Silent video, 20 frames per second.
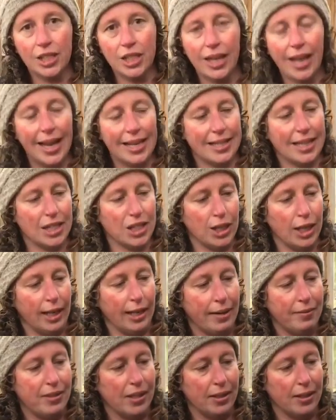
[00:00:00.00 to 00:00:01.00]
She has actually
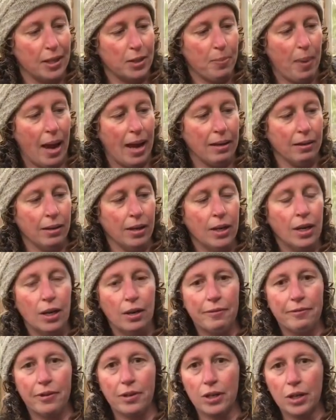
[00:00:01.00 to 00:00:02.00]
lived in this pen
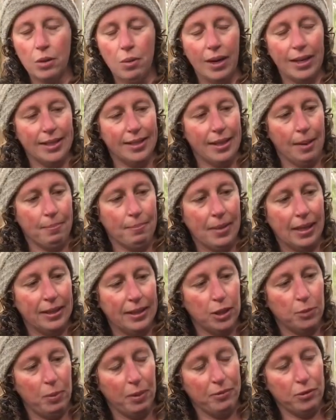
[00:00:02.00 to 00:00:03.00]
for quite some
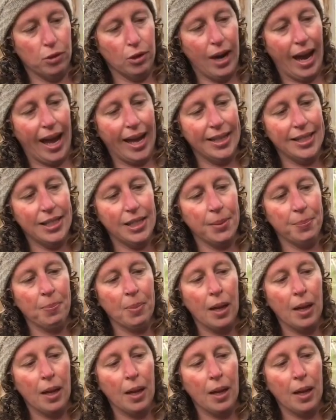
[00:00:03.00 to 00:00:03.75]
months beforehand,